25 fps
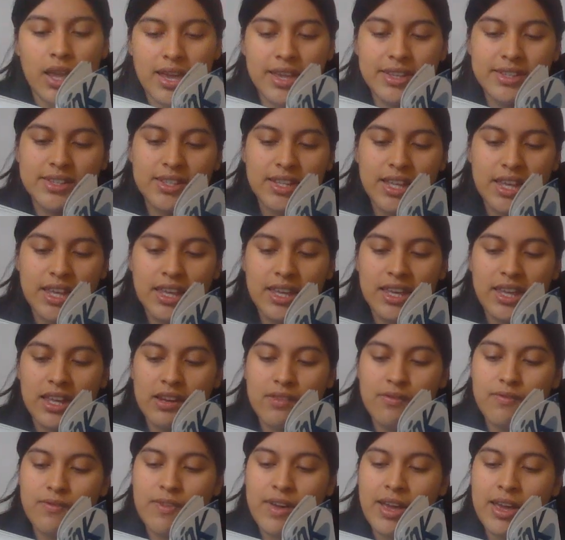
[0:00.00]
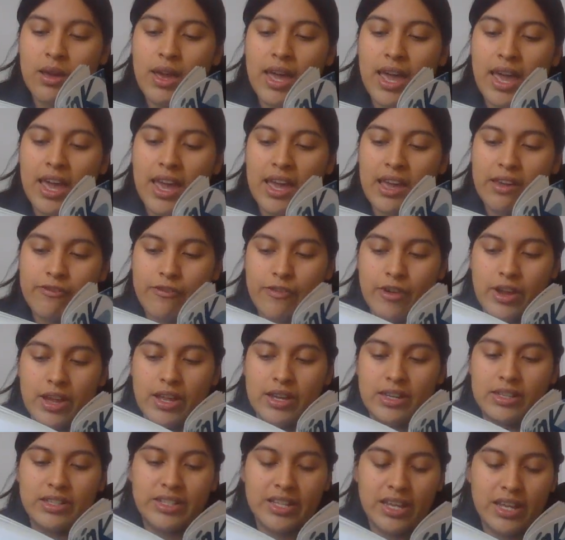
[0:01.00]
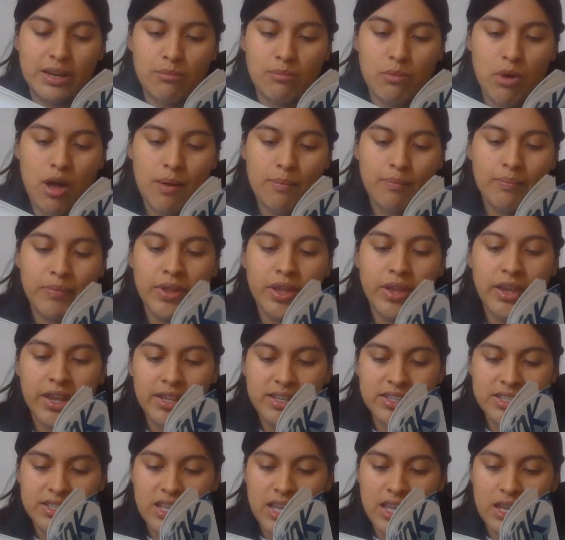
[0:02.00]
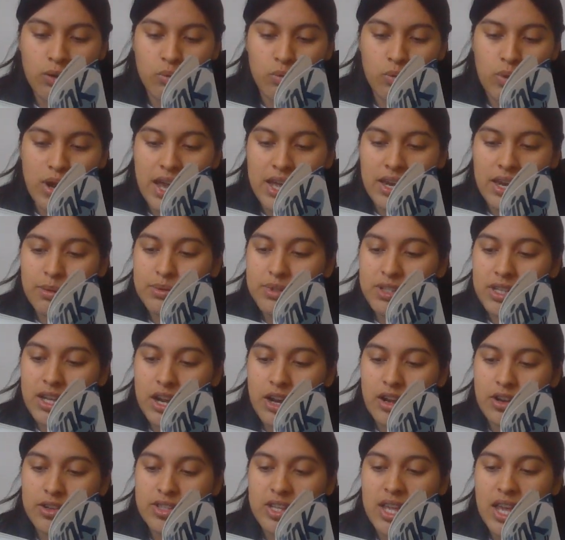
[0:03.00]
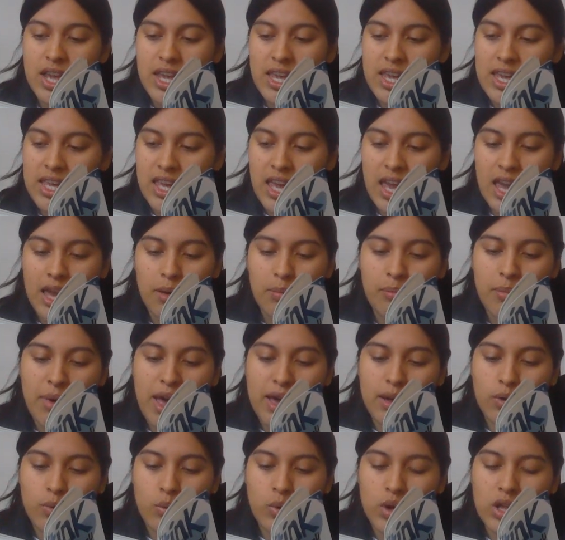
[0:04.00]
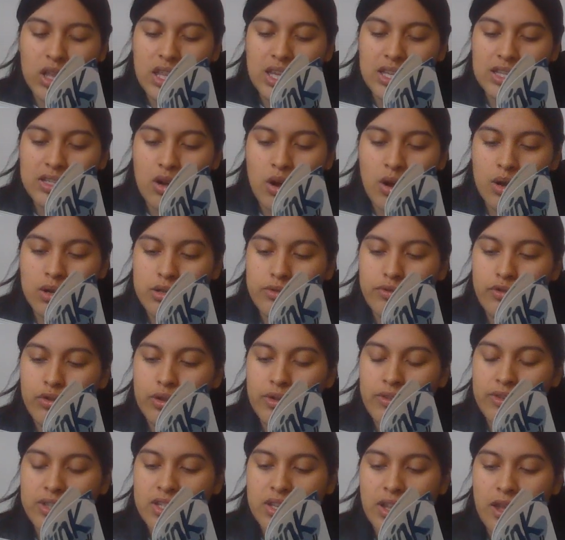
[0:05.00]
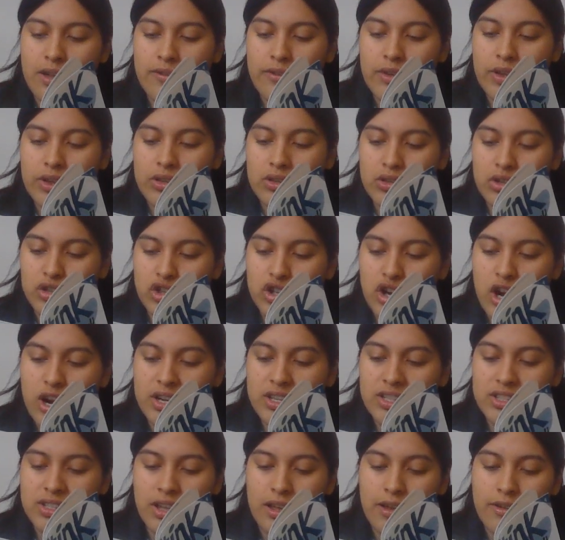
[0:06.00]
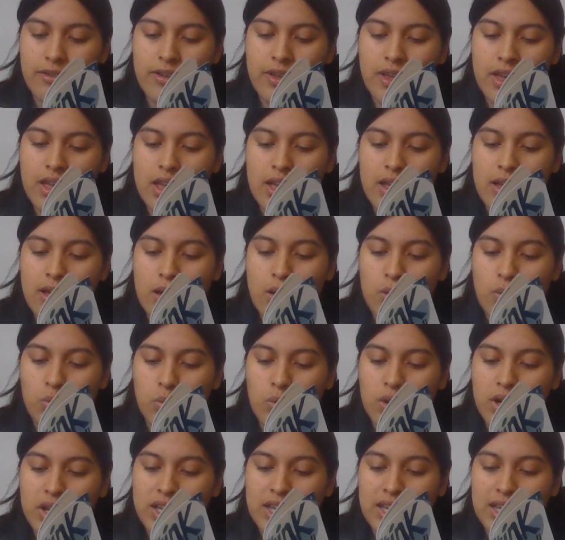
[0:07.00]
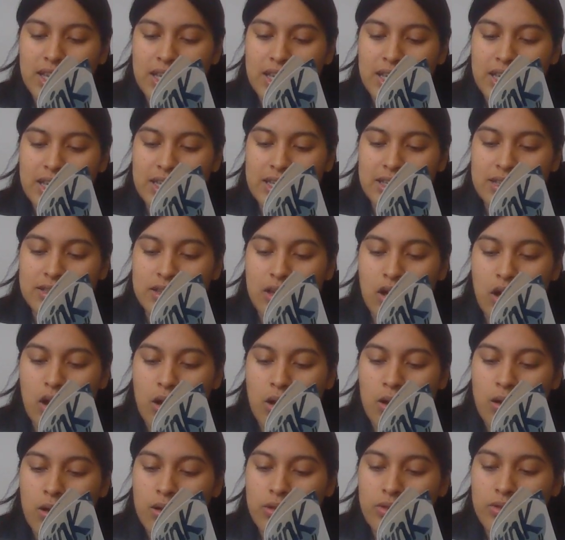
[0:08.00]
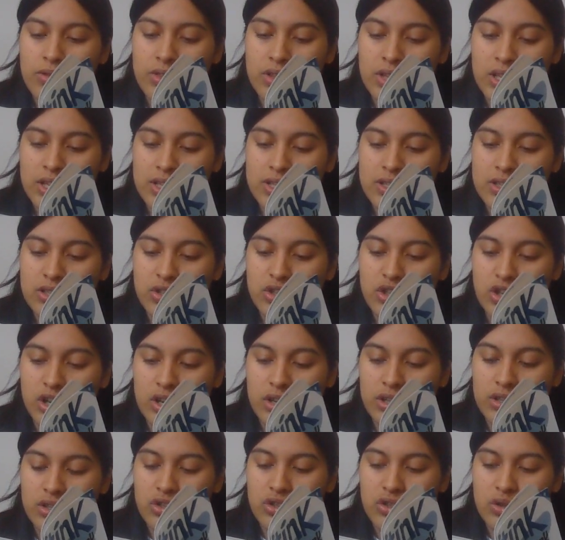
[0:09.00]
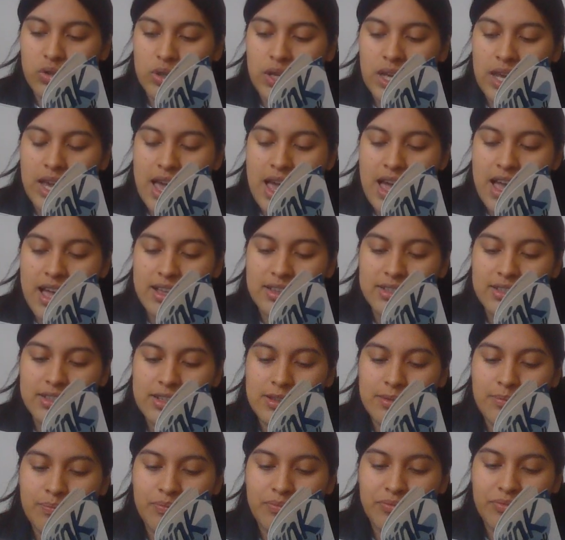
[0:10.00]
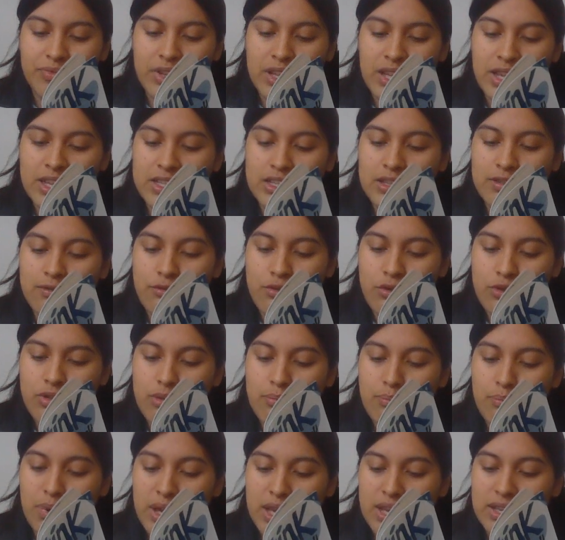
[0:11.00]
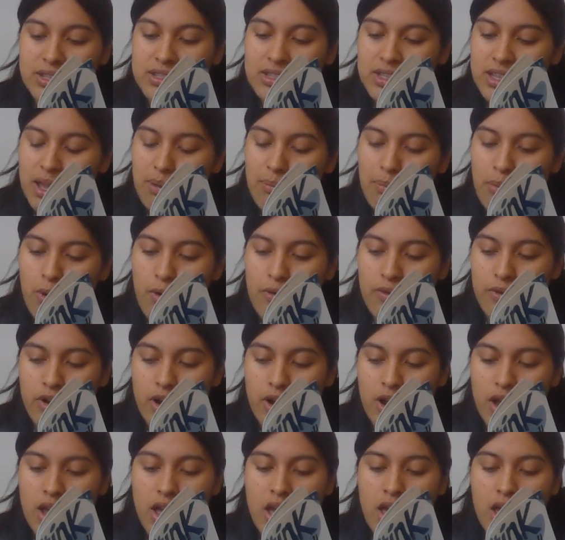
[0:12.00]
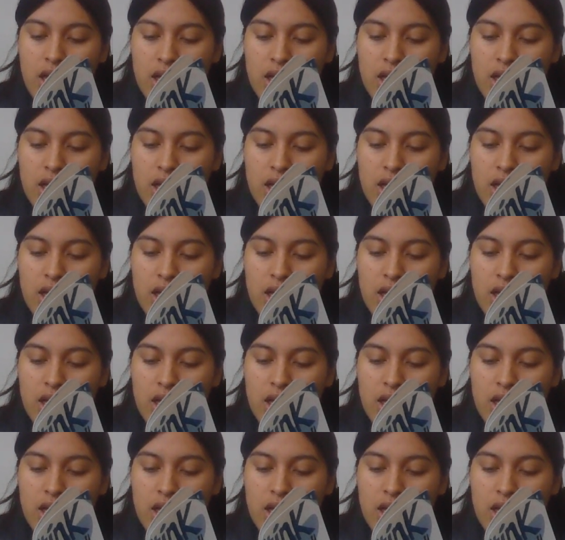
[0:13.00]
And Stink can invite a friend, said Mom. Stink ran upstairs. He came back with his arms full of stuff, shark stuff. What is all this junk? Judy asked. It's for the big sleepover.